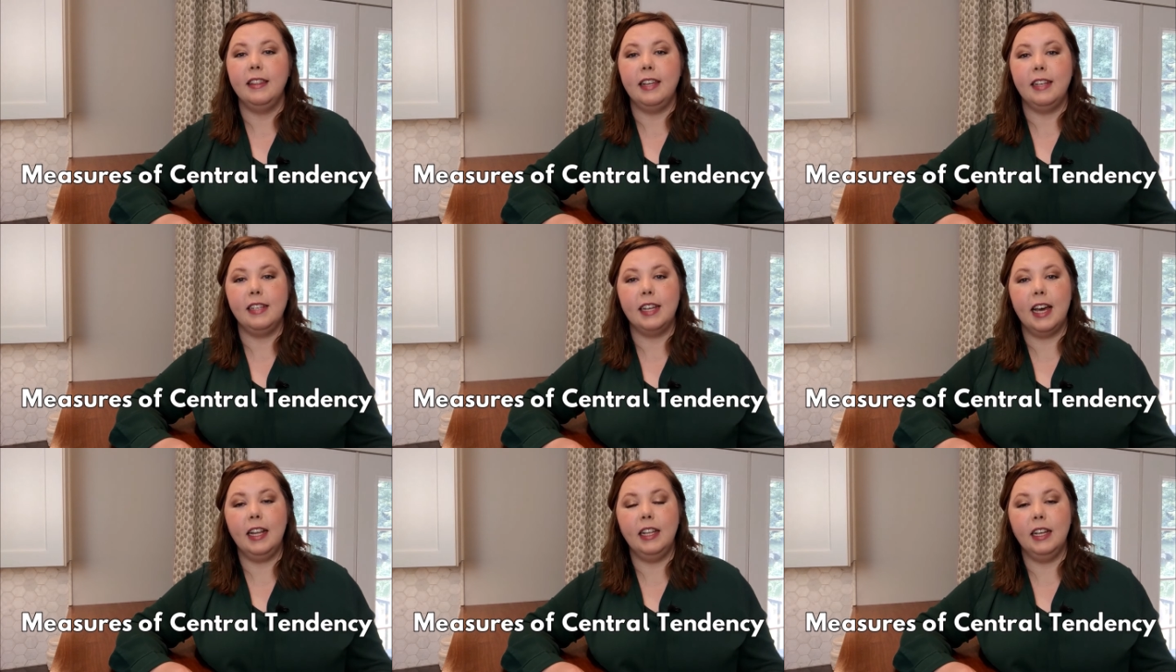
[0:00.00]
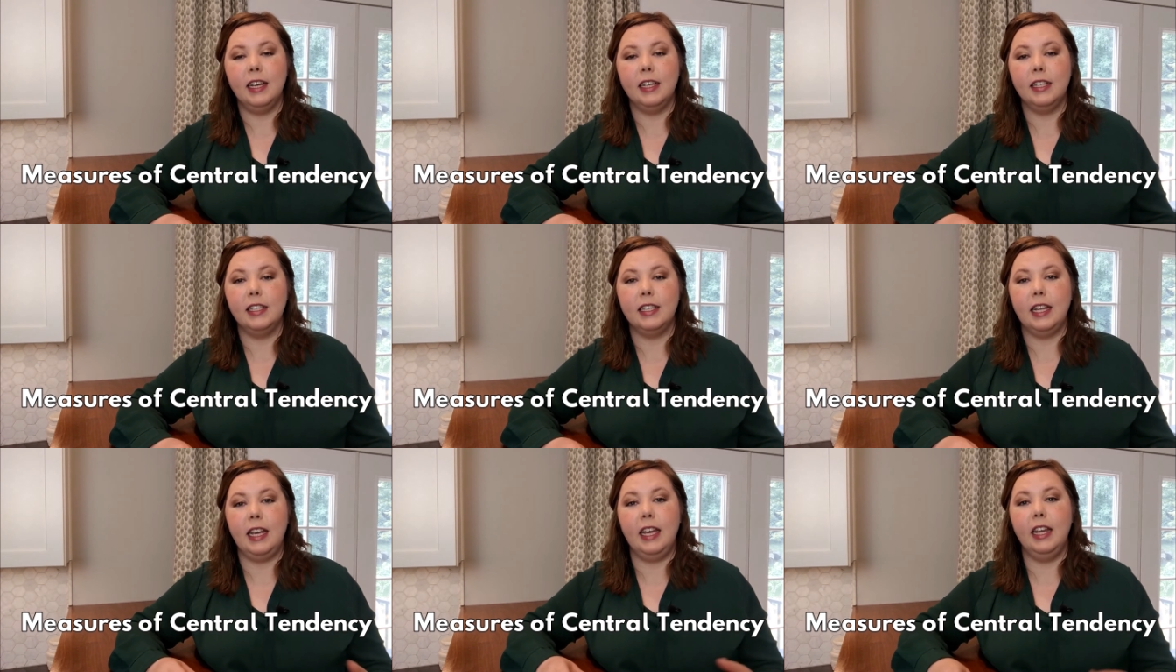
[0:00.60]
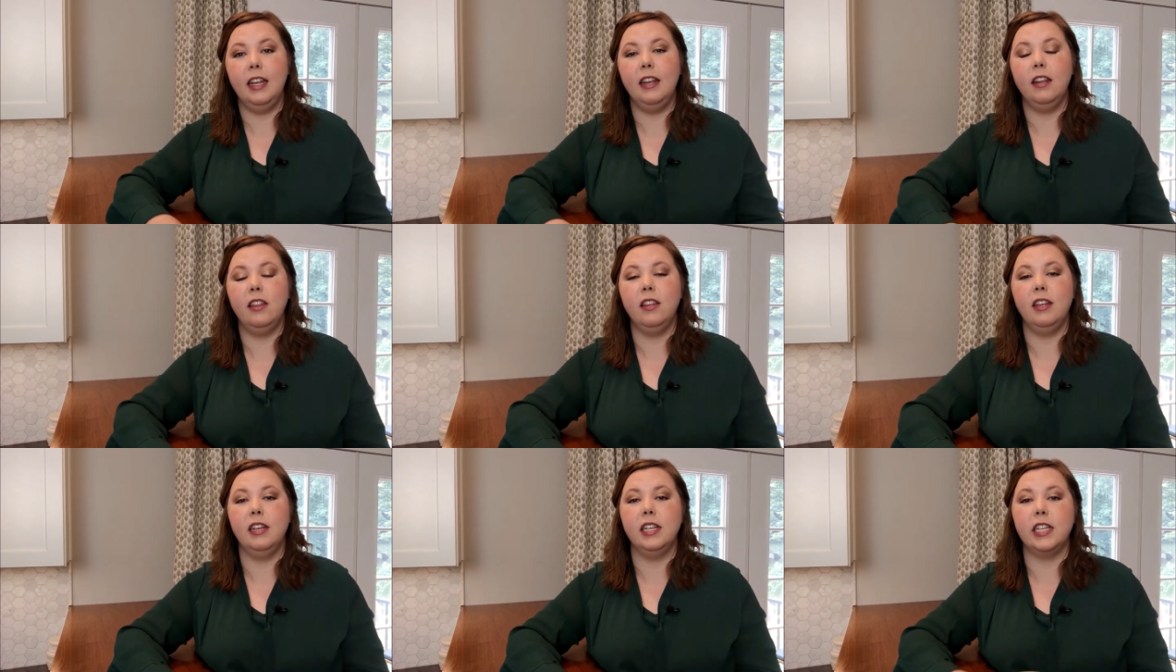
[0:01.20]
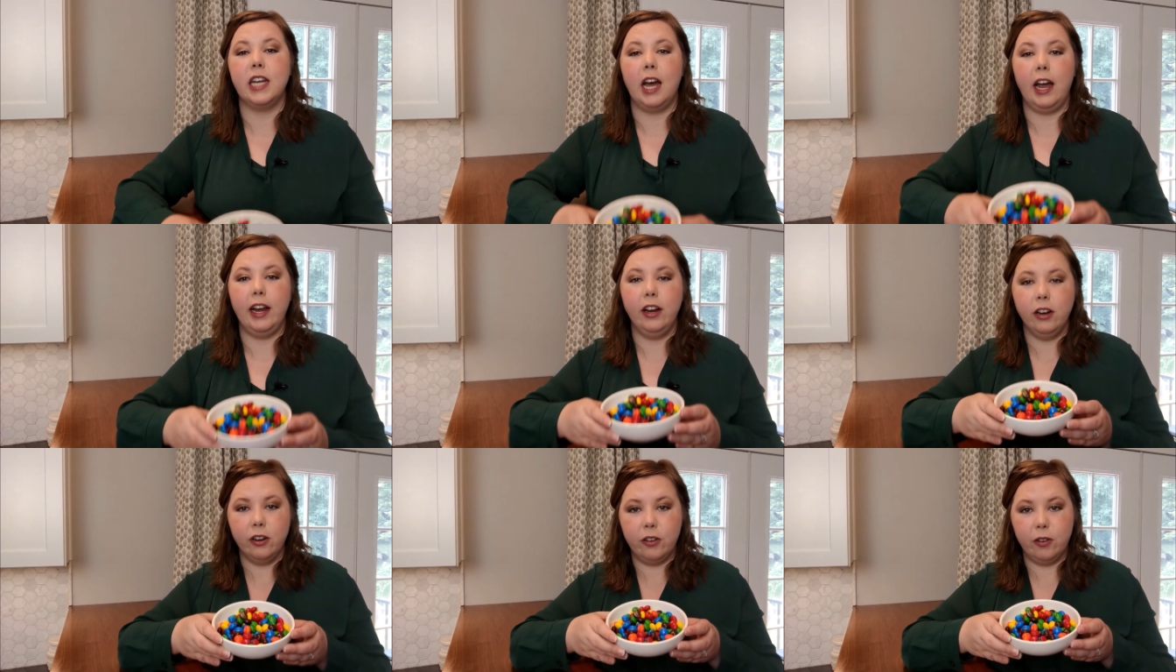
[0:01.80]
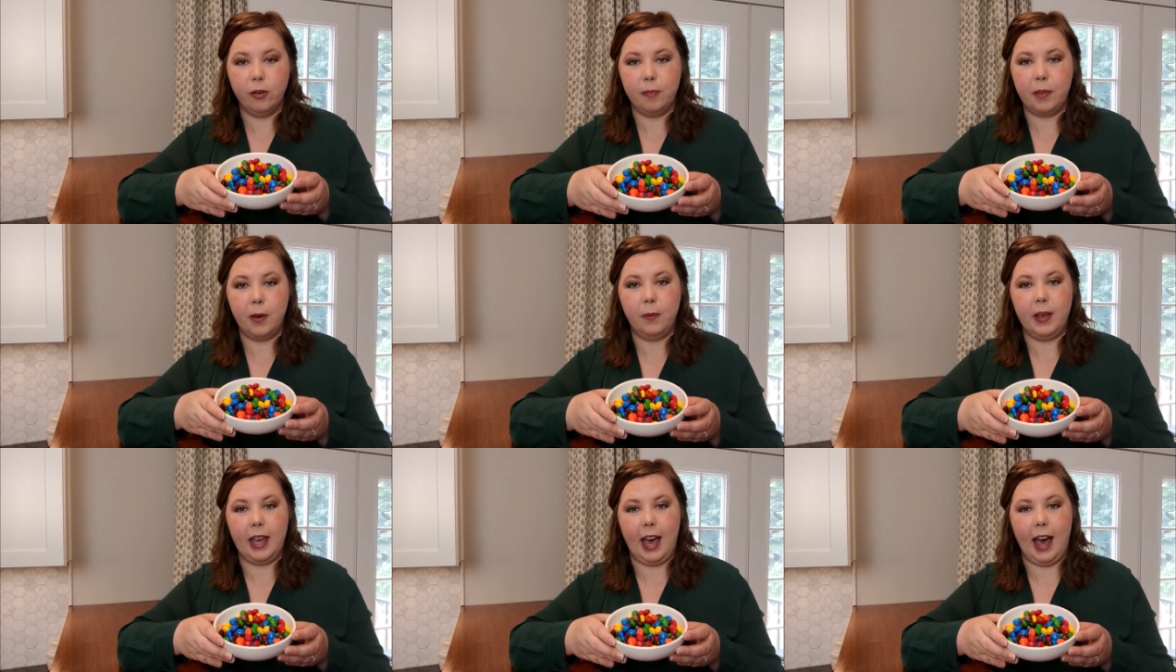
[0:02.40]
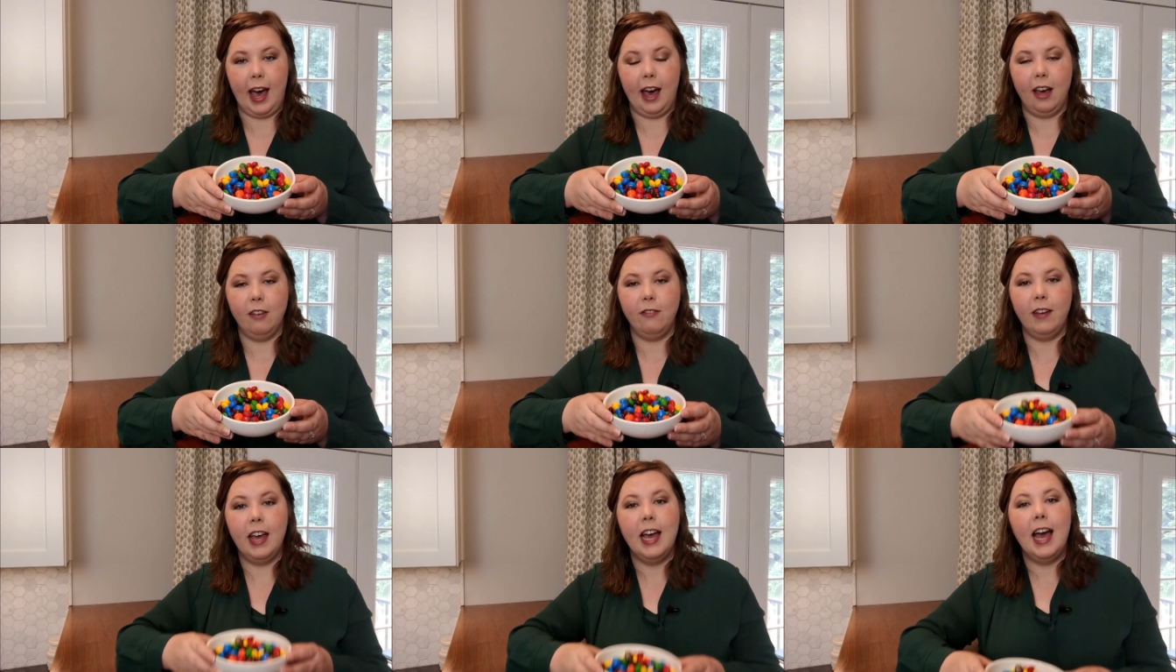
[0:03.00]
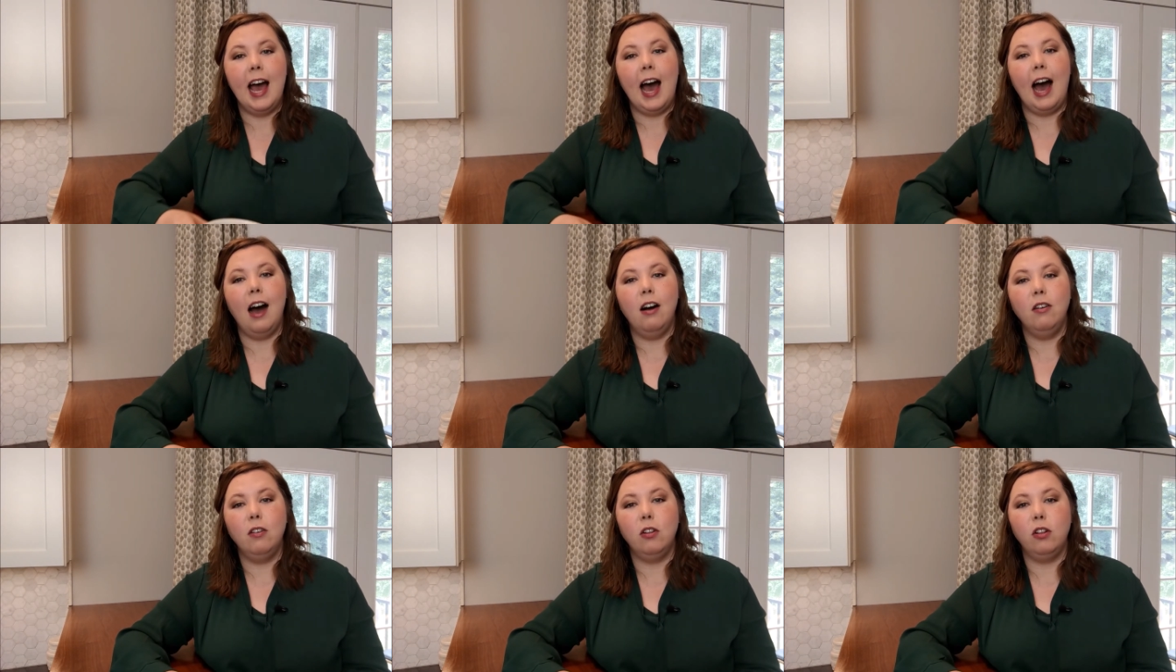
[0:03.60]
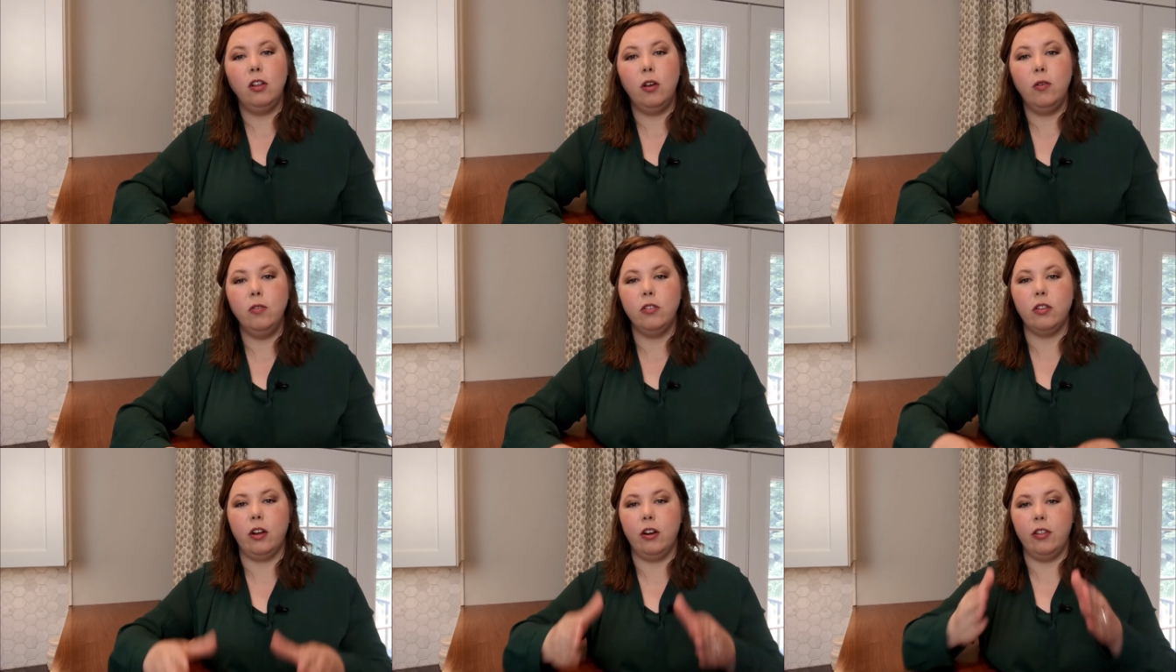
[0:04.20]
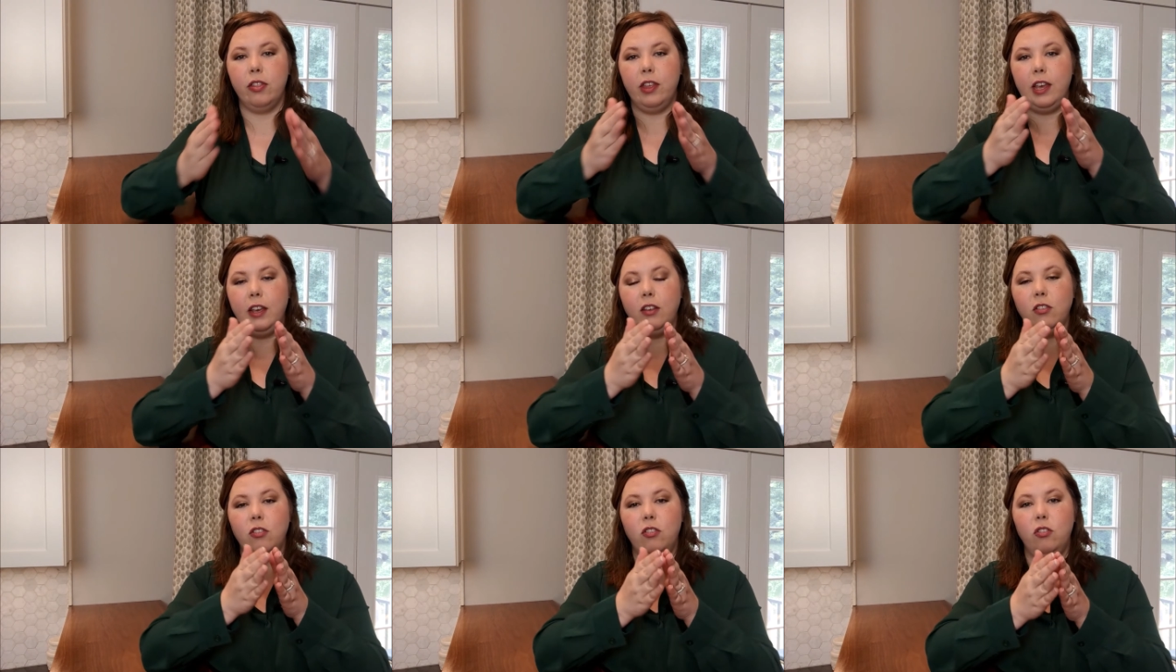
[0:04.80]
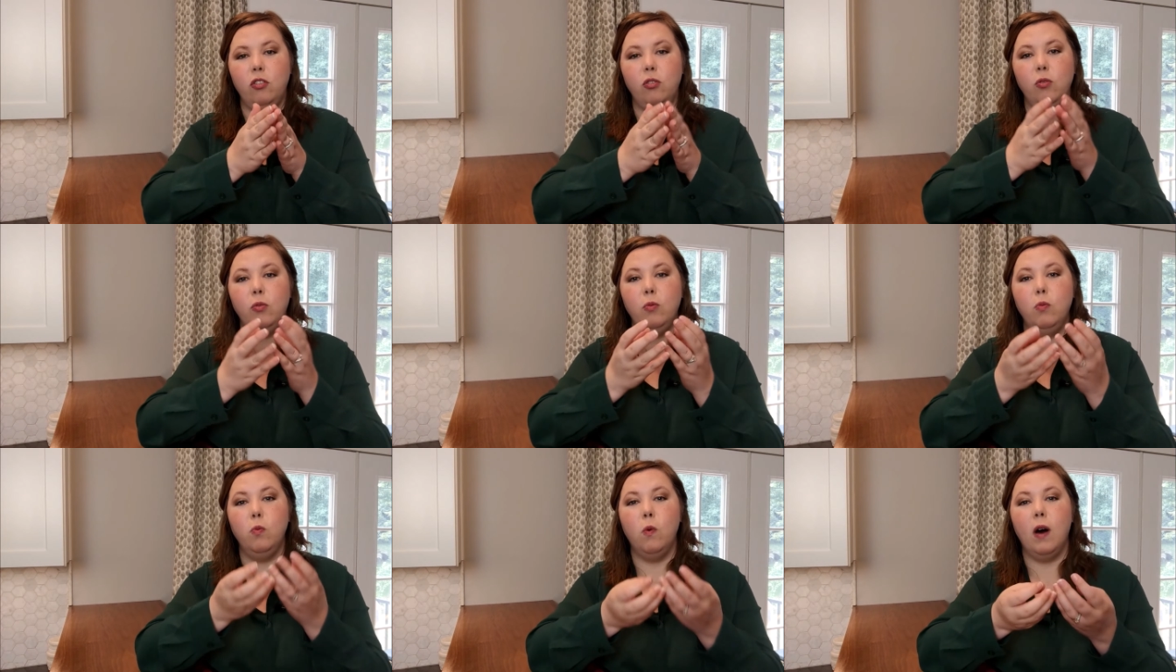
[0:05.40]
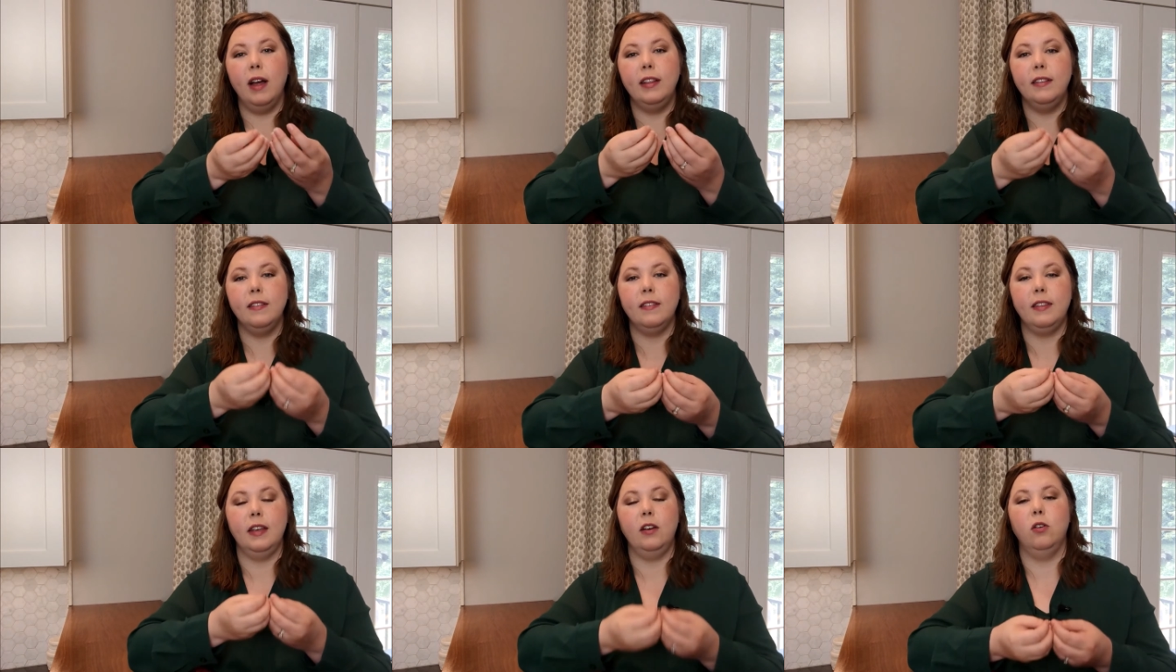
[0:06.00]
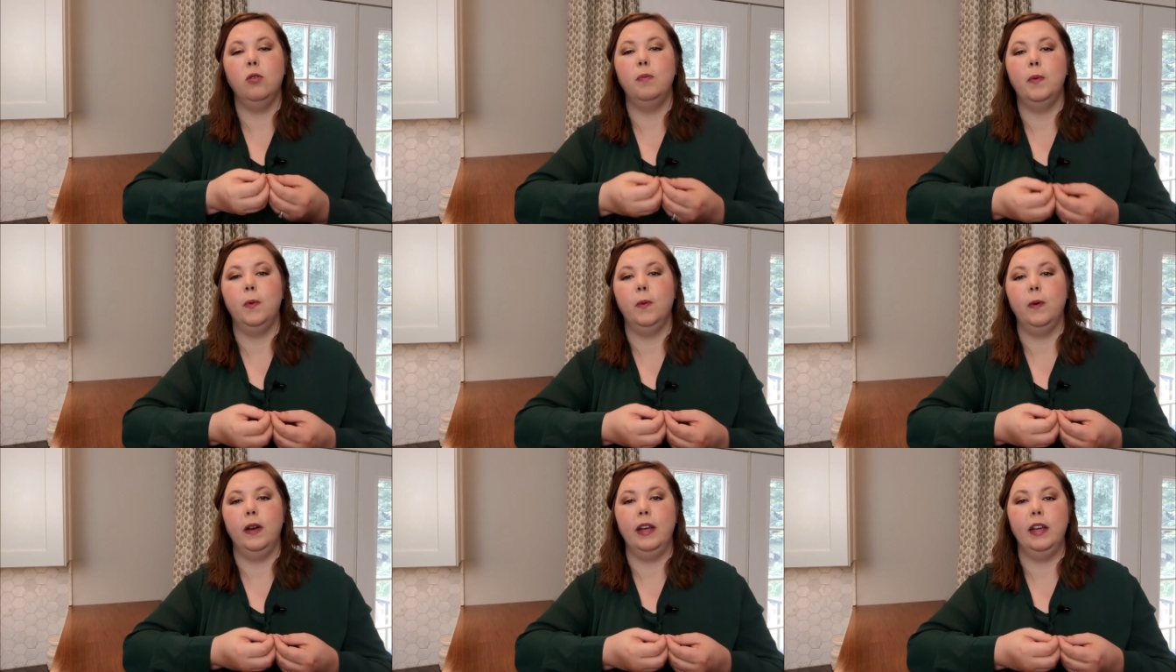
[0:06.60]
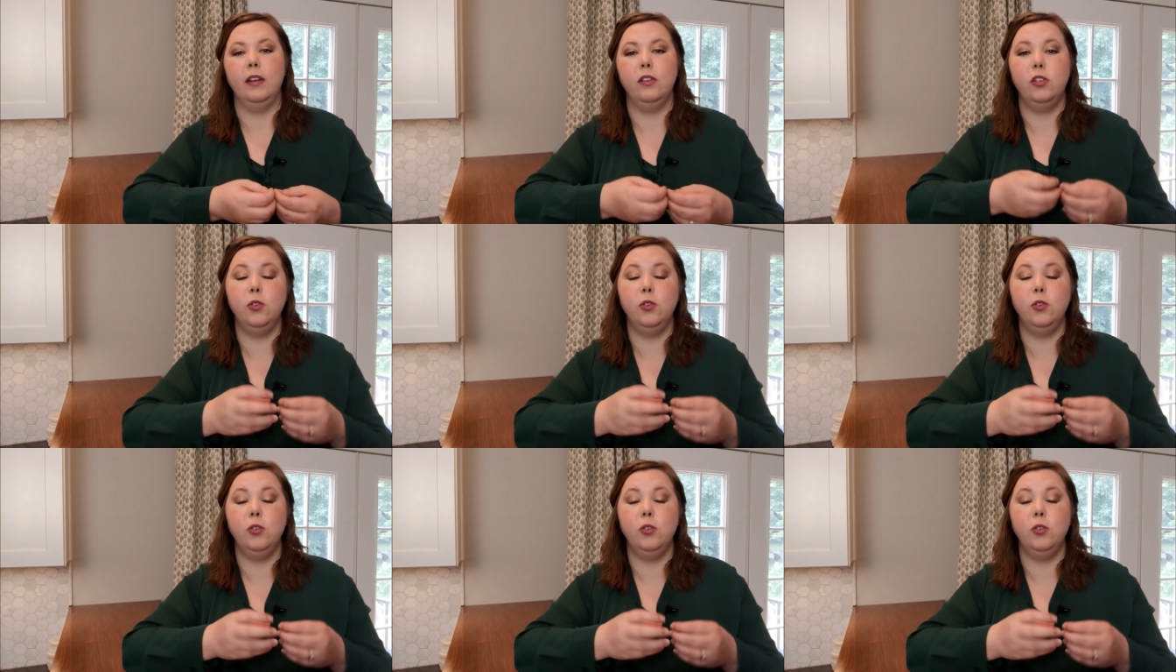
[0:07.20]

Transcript: They tell us in the entire group that we have how close are things to one single point?